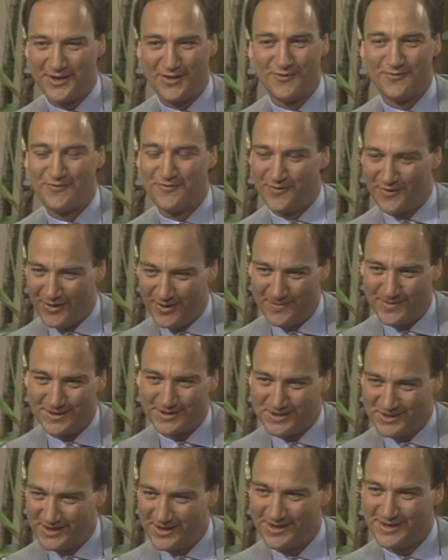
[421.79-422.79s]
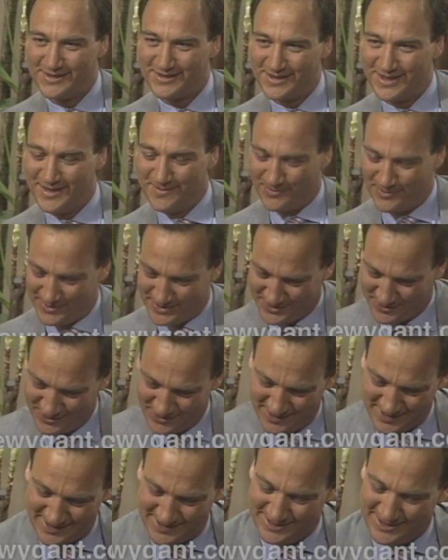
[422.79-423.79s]
you very much, Dallas. Good I to see appreciate- you,
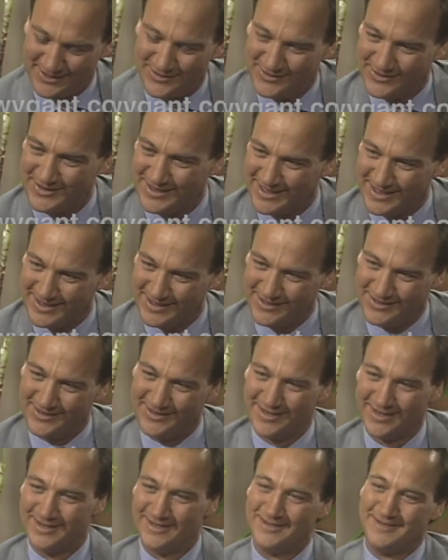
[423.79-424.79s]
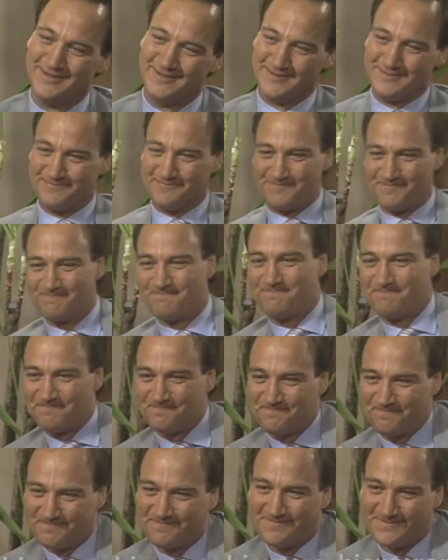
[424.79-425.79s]
Good to see you again, dear.
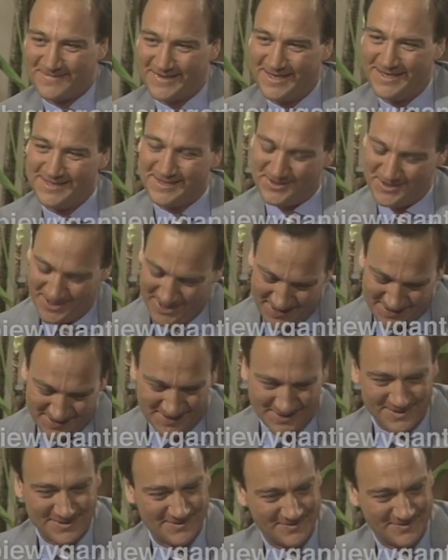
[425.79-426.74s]
That's nice.